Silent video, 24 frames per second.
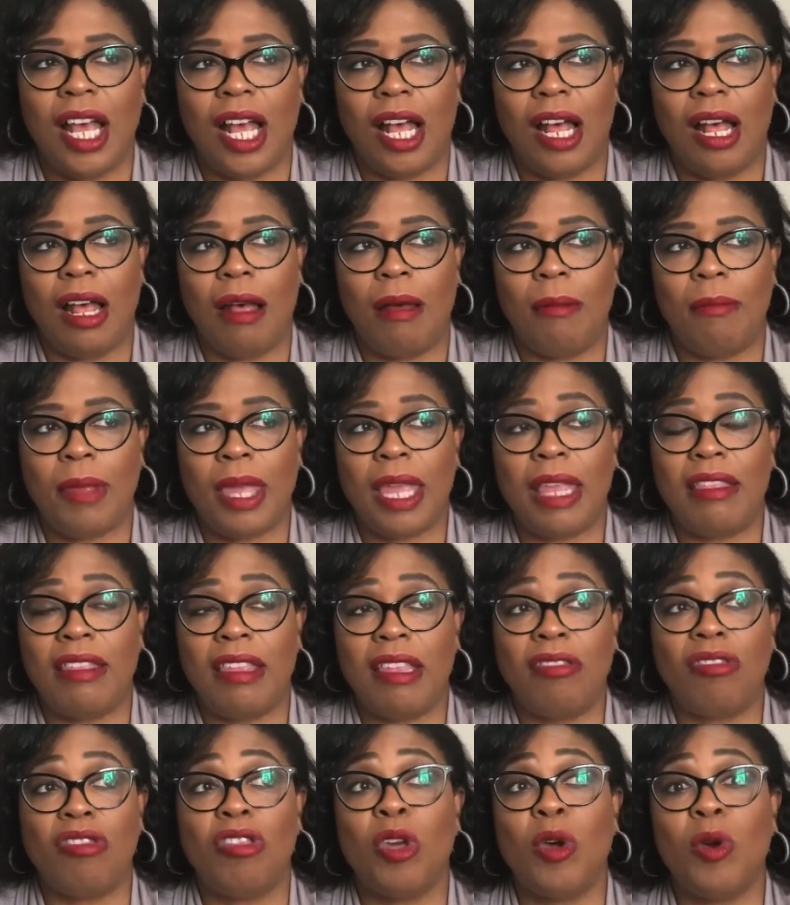Um, and
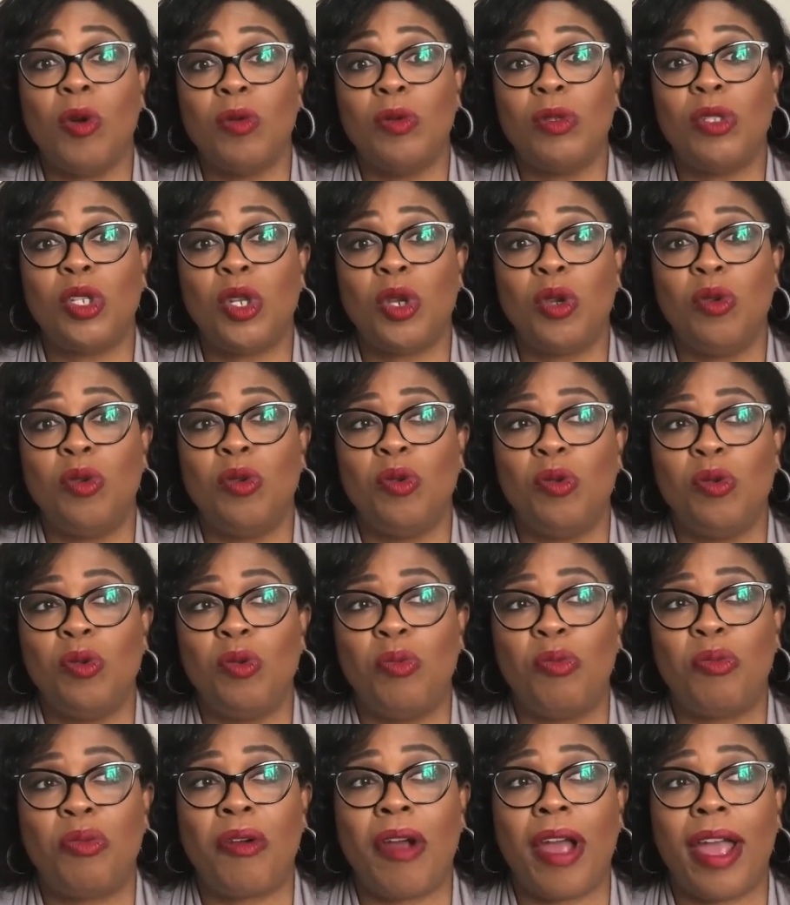then those who
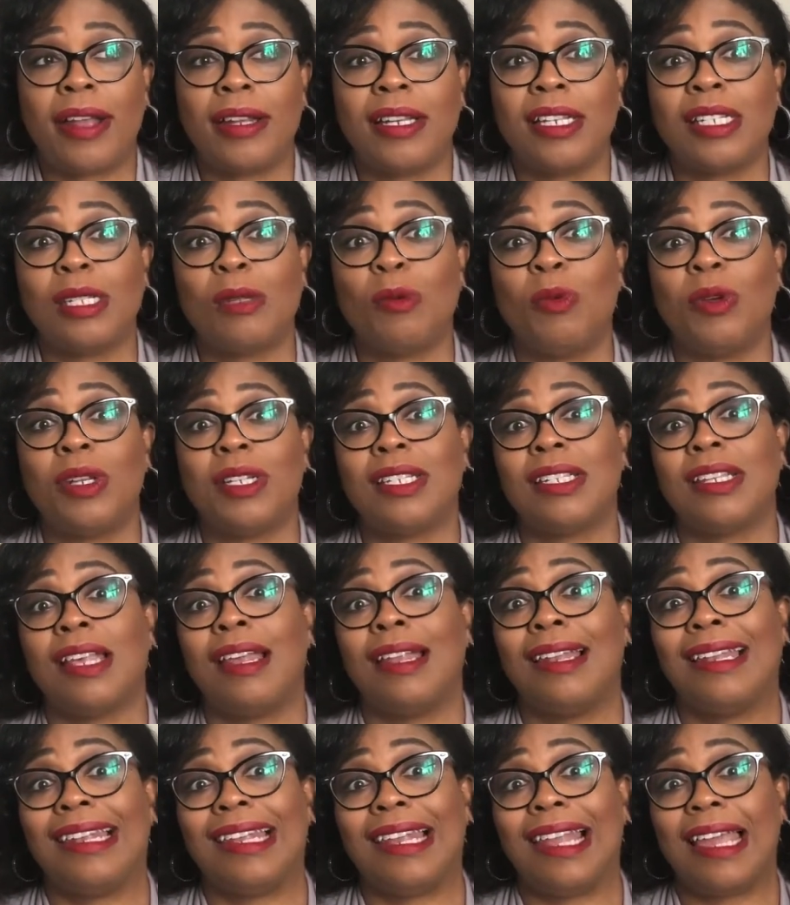practice what's
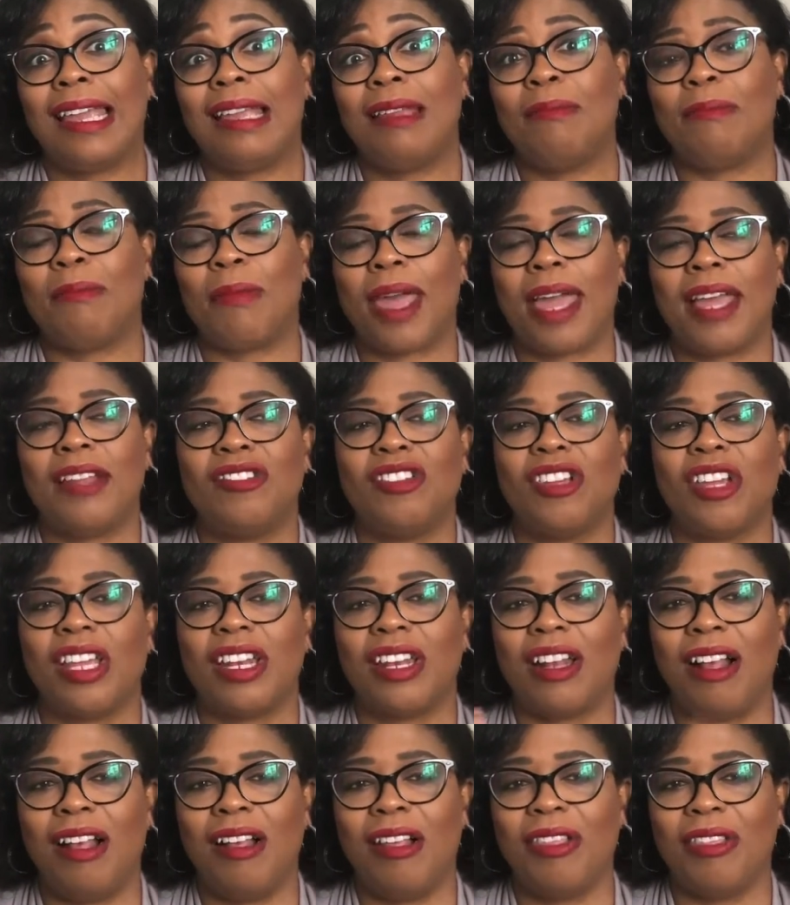light magic
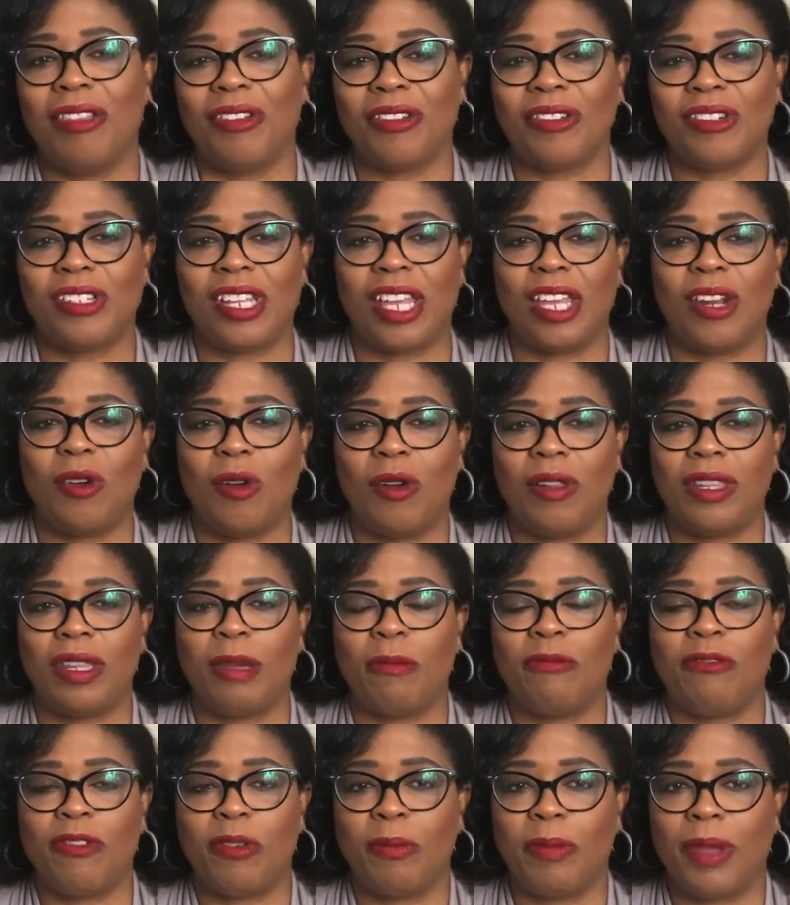and others get on
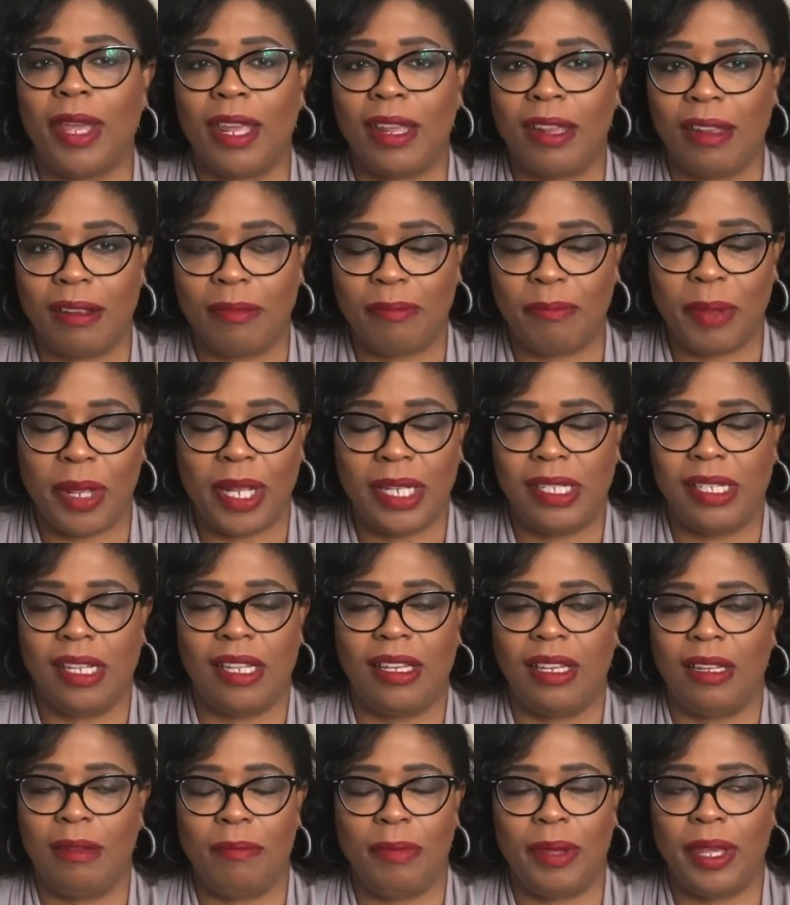them for ba
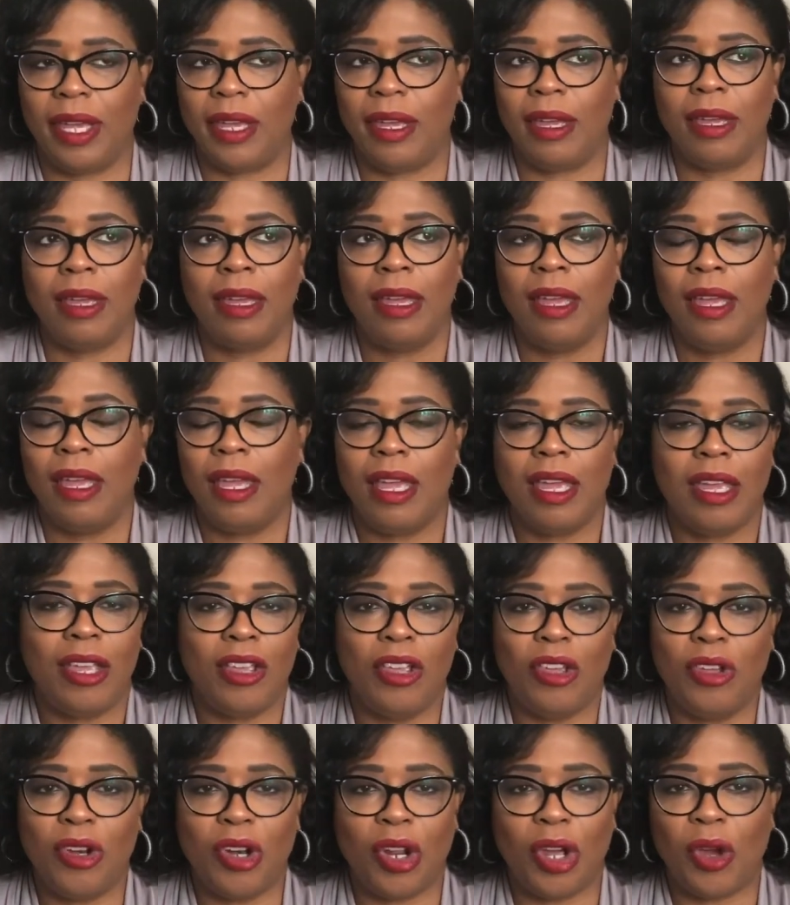basically being,
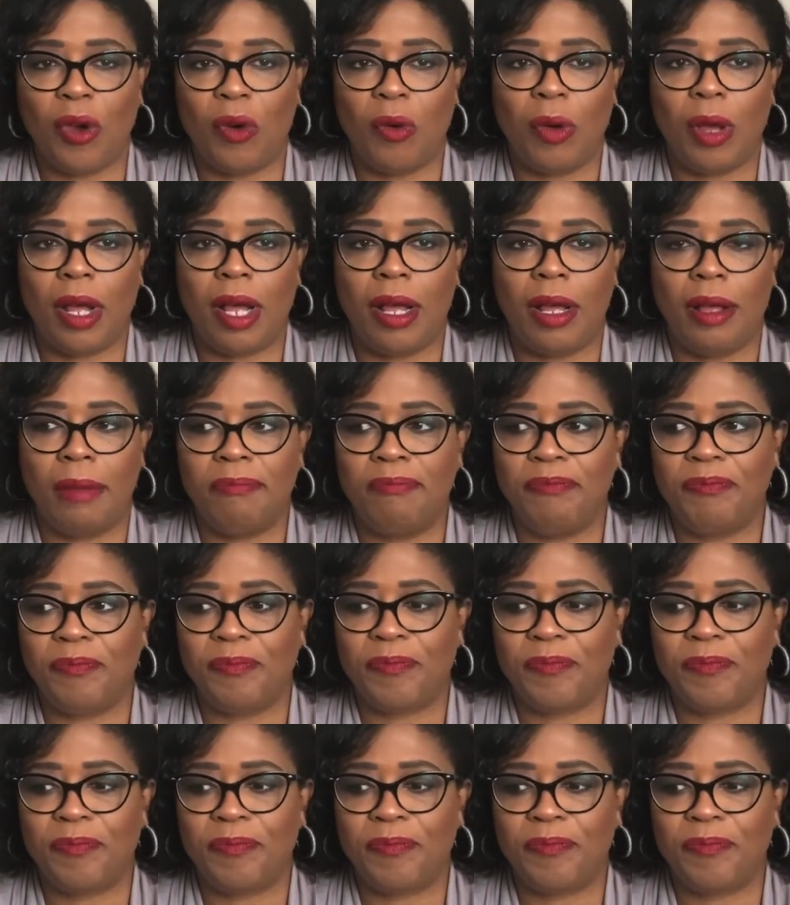you know, um,